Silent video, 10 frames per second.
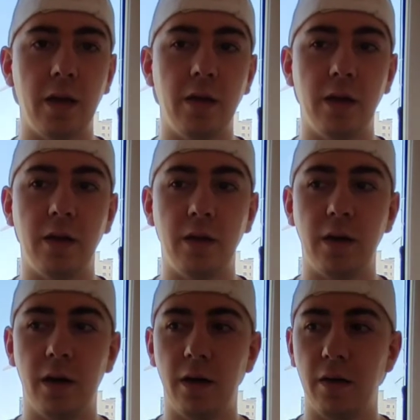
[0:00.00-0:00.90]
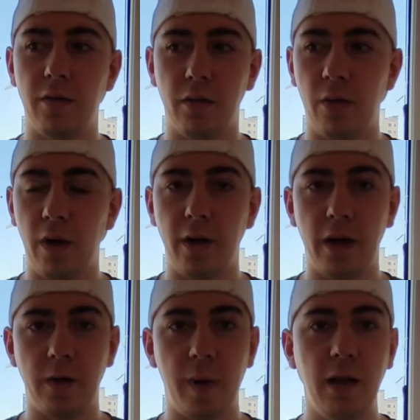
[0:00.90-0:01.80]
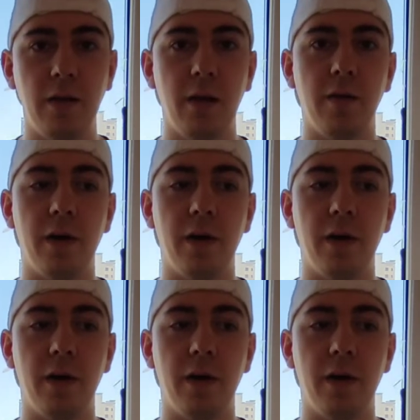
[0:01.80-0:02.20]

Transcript: This is quite expensive.